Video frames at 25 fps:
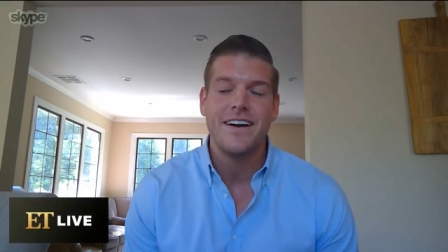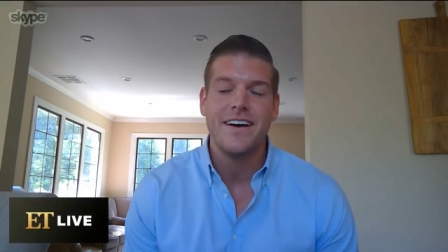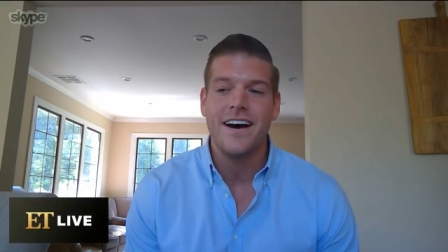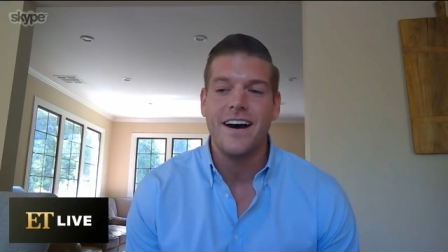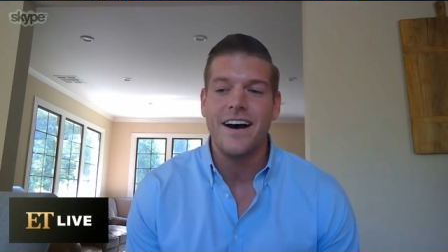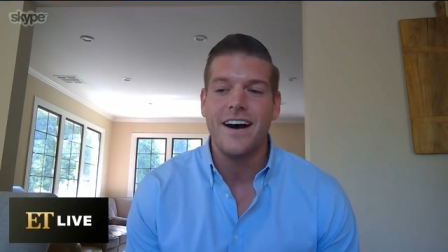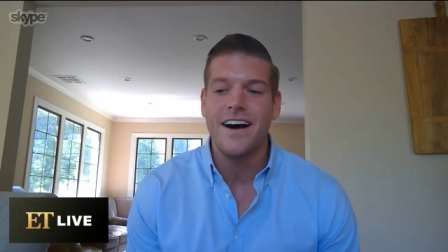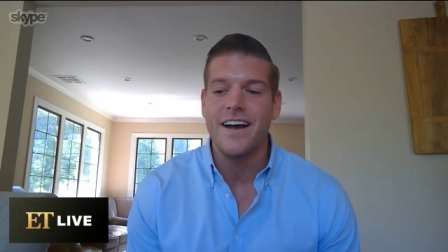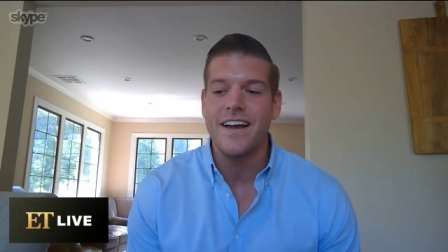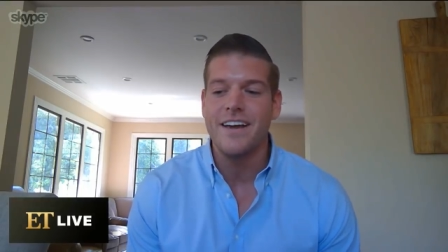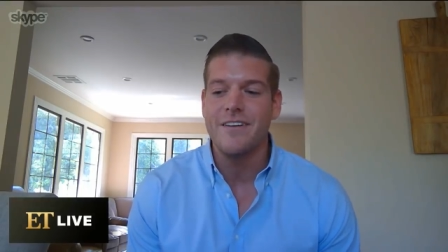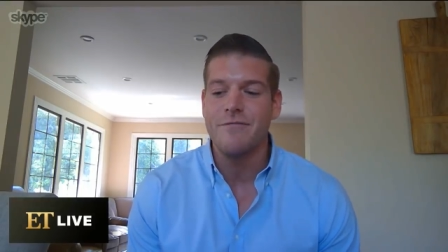
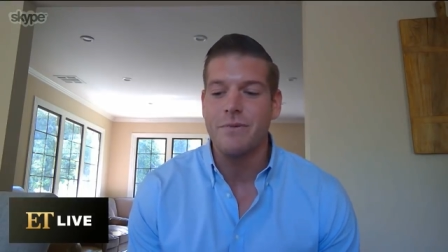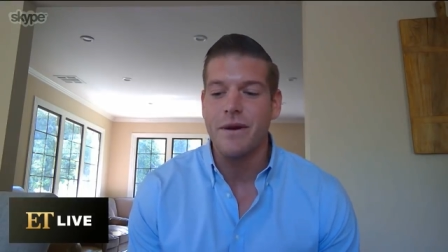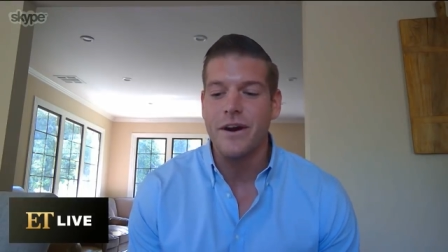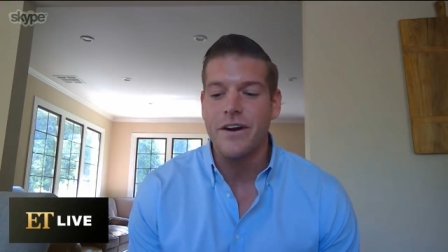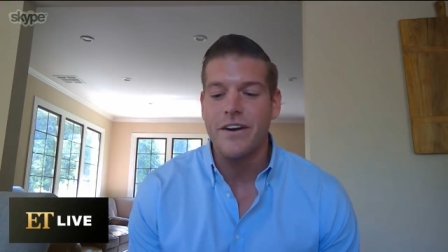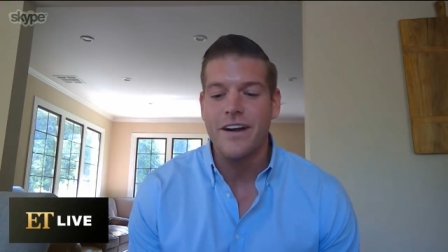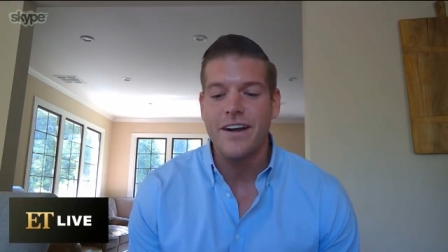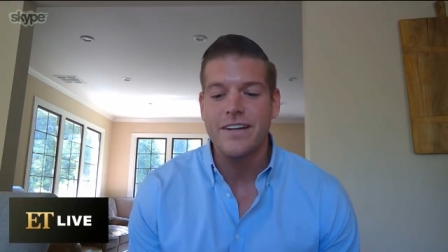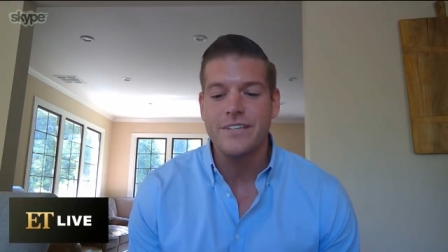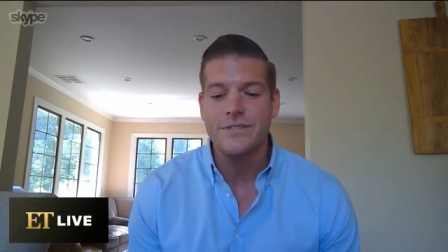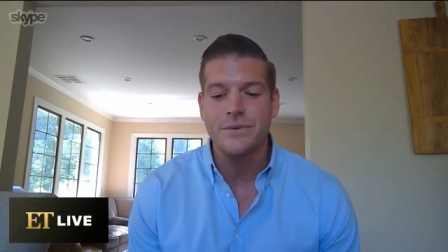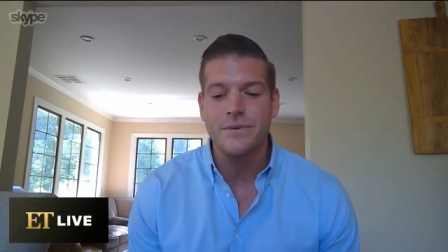Uh, if
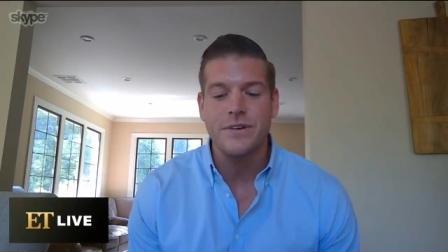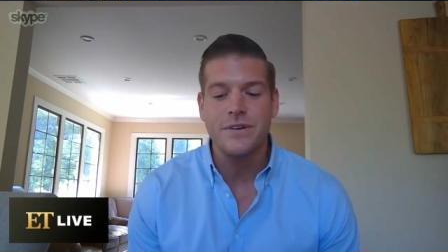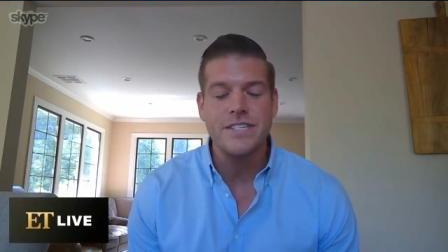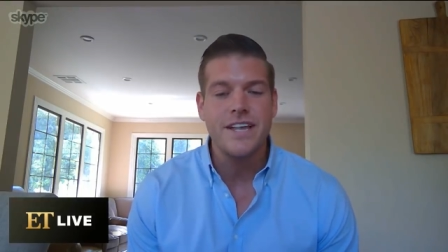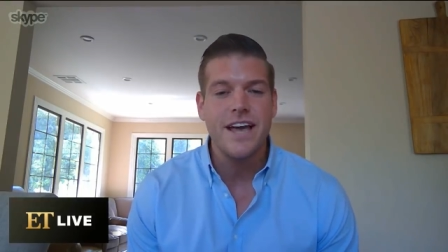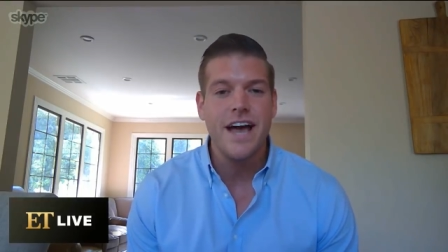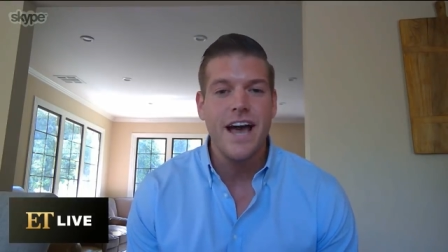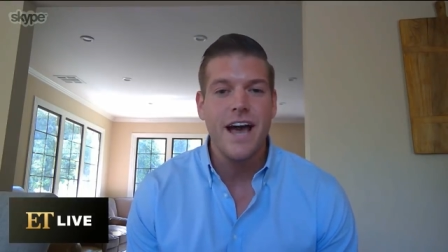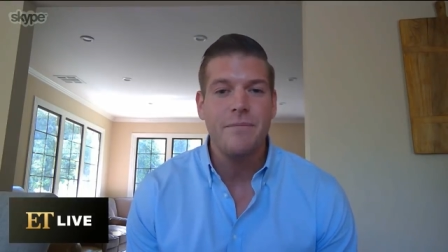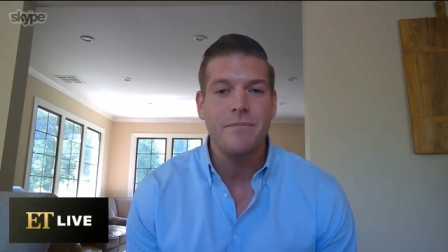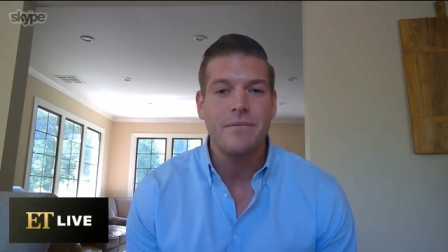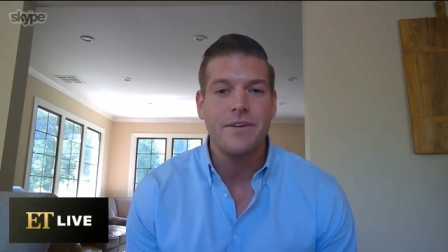Paradise was
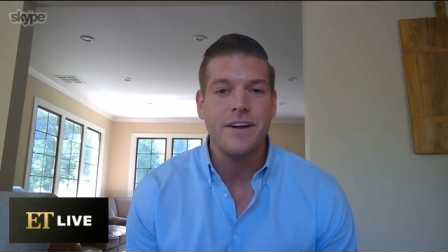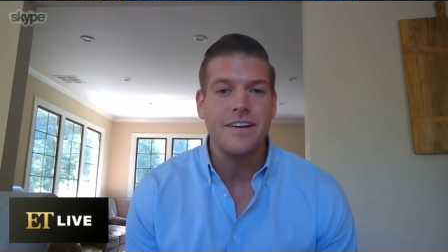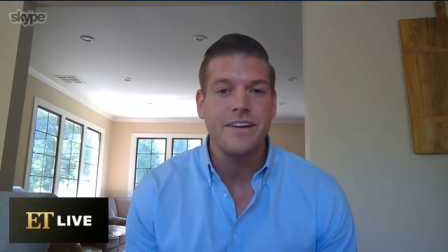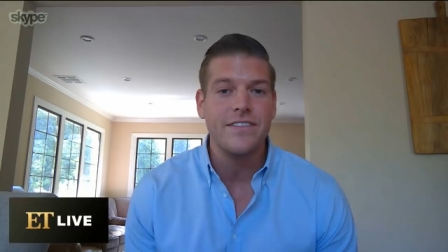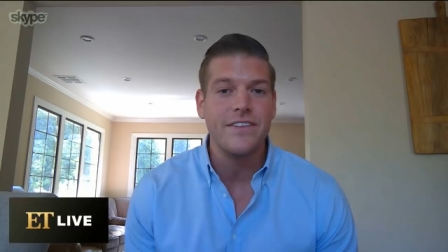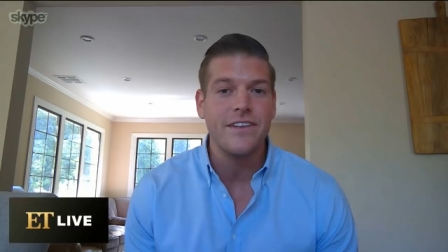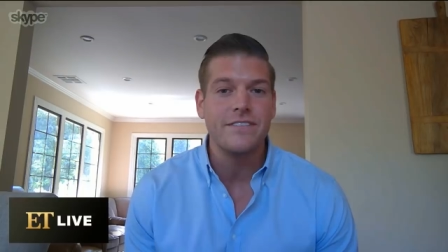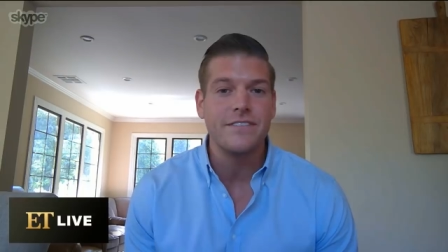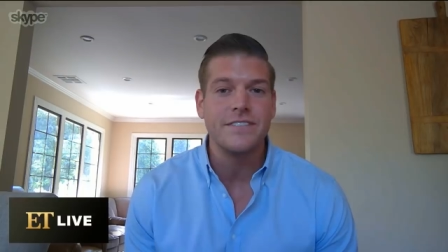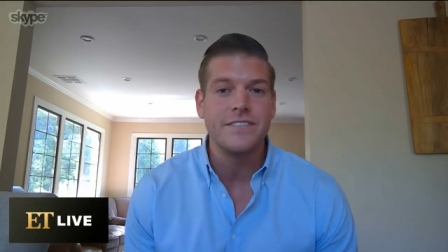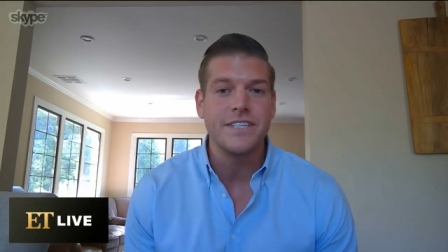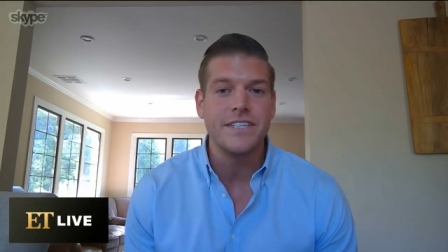to happen,
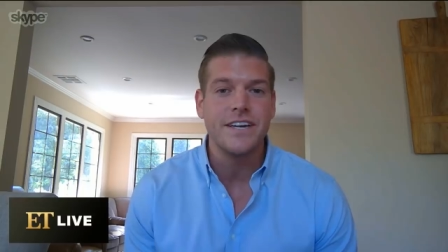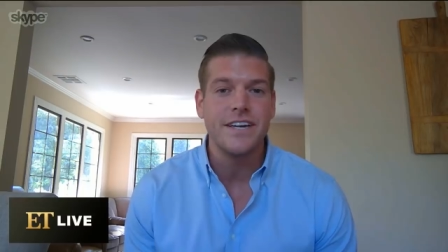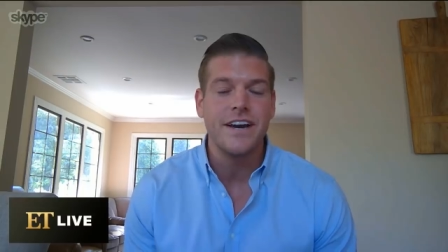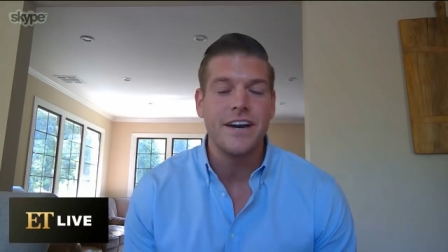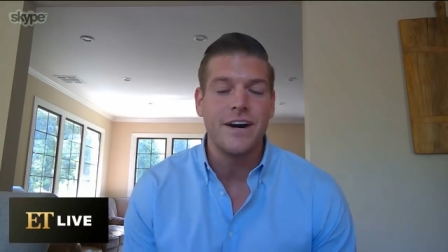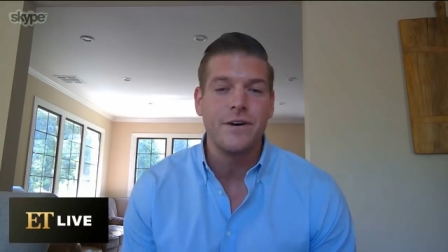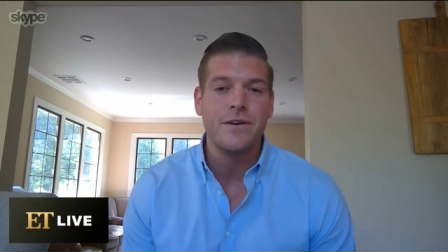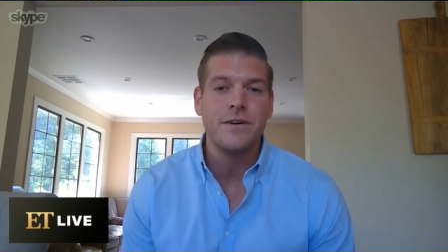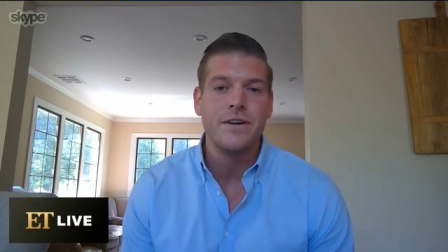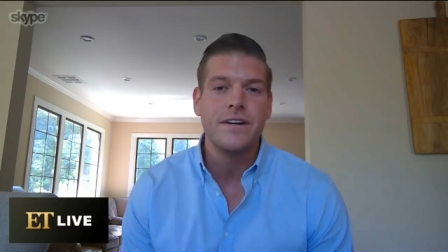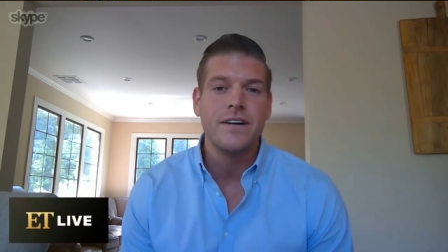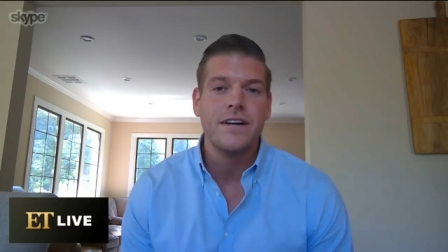I'd love to
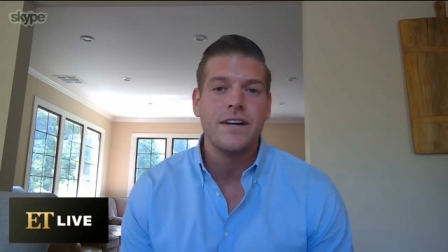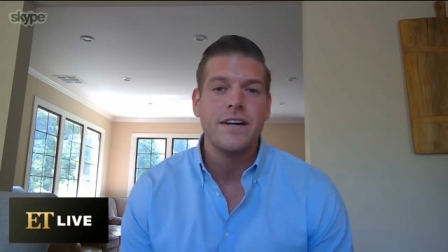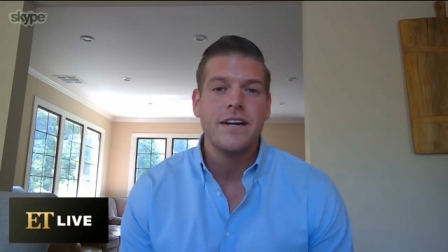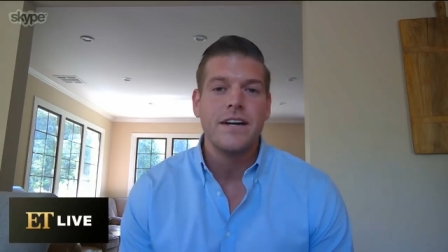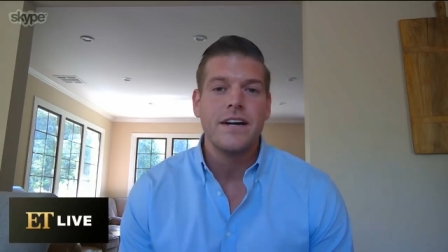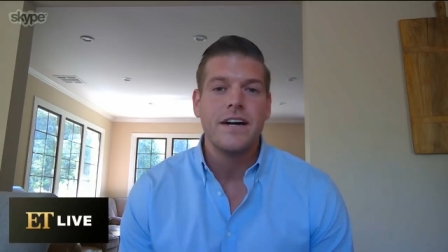go.